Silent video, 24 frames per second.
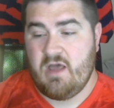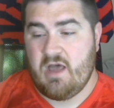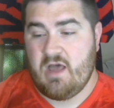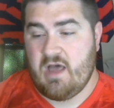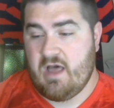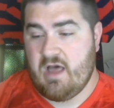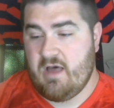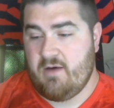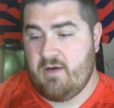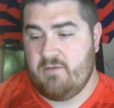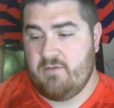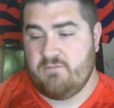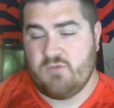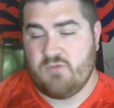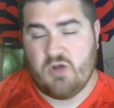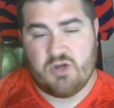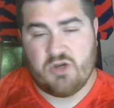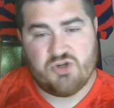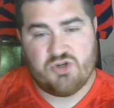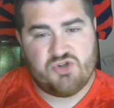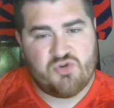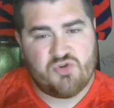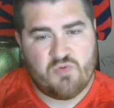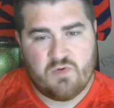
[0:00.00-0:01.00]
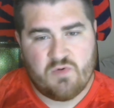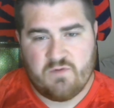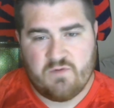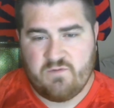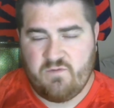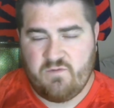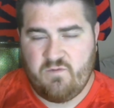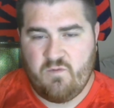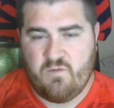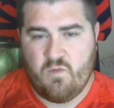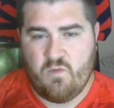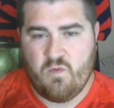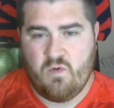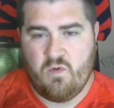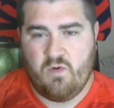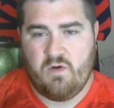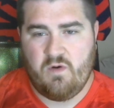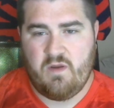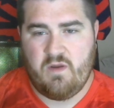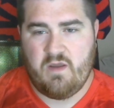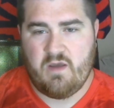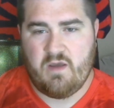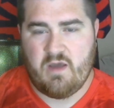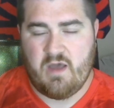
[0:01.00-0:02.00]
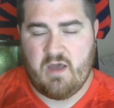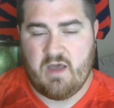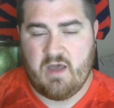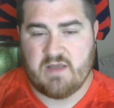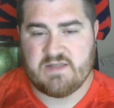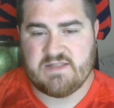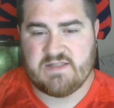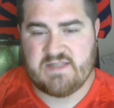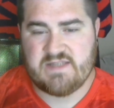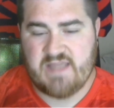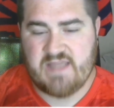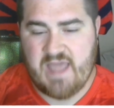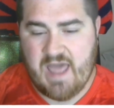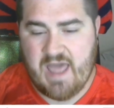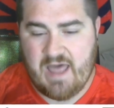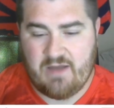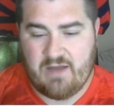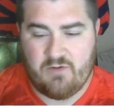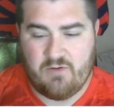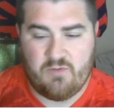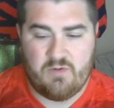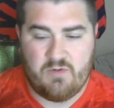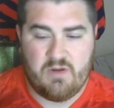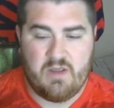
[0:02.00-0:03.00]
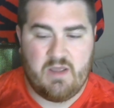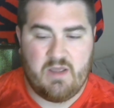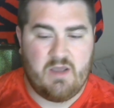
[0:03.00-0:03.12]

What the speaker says: I'm not sure for Seattle.